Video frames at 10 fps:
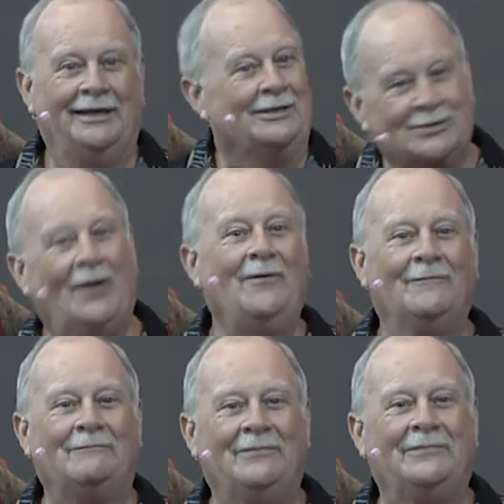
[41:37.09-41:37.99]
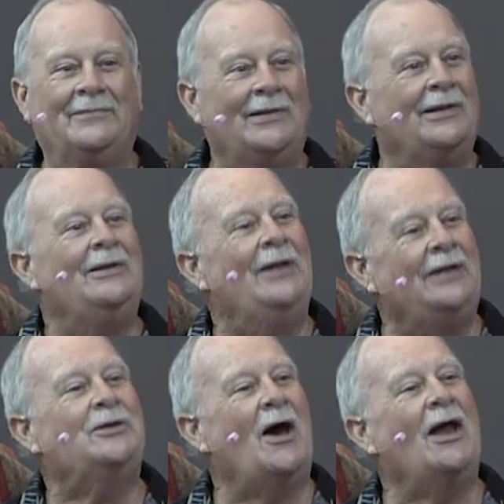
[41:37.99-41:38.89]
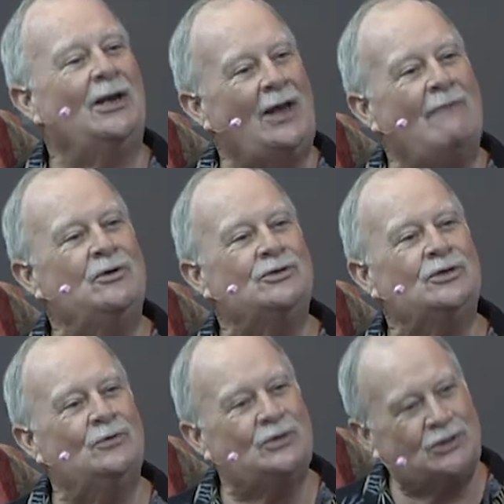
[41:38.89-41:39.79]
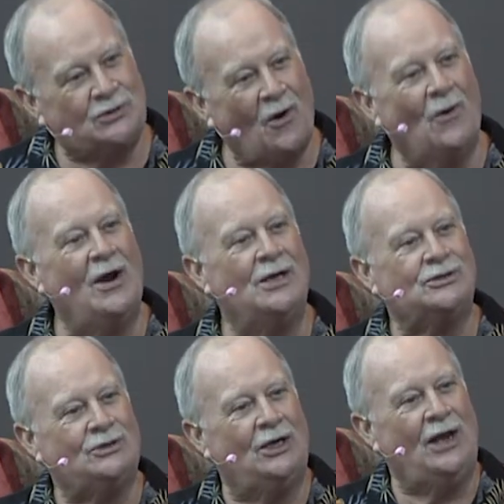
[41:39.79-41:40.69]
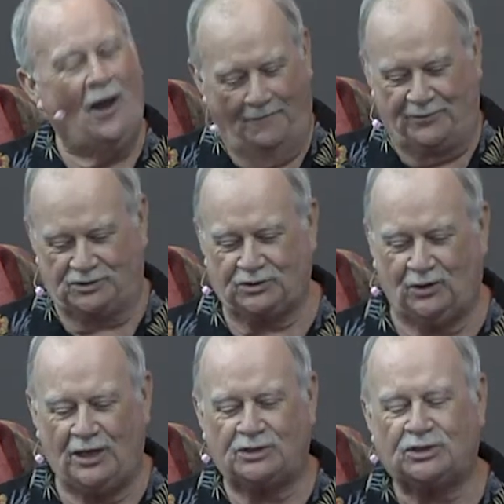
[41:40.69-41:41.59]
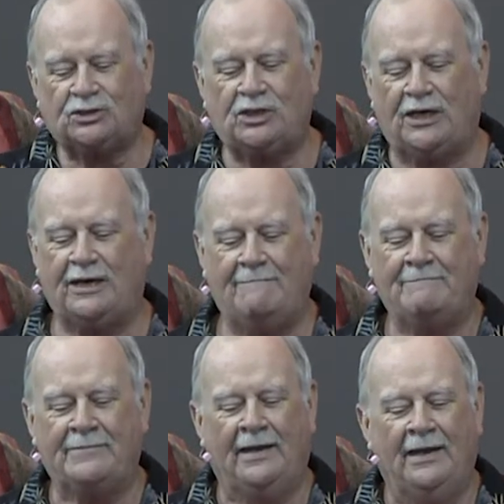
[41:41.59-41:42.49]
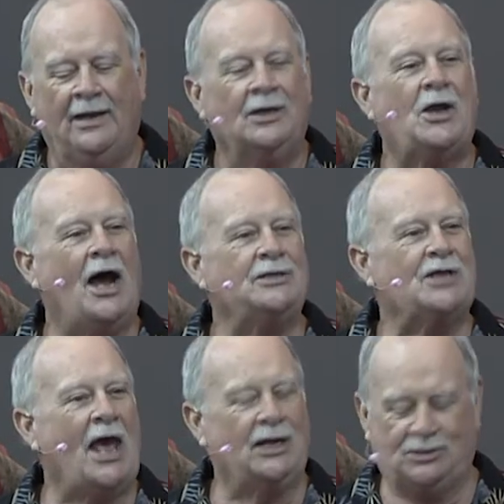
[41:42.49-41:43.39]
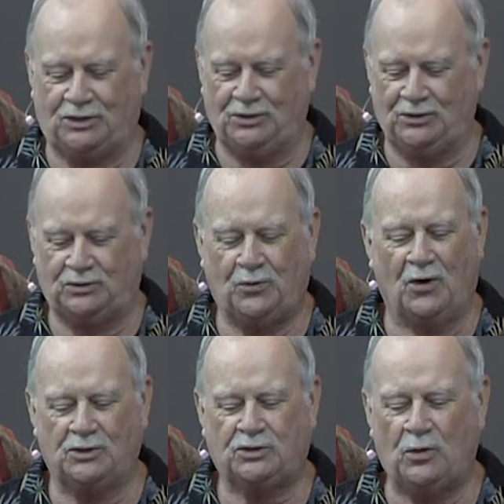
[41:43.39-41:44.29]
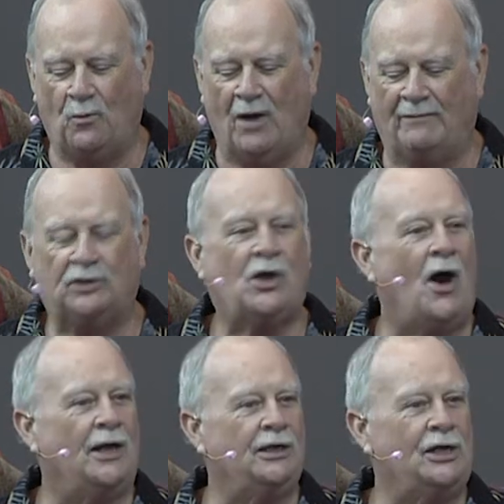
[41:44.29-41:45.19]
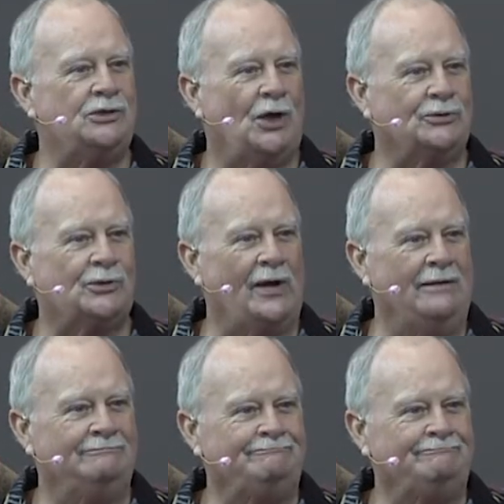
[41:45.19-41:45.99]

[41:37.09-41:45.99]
So, let God love us and restore us and help us. So, let's see God's attitude towards the woman caught in adultery.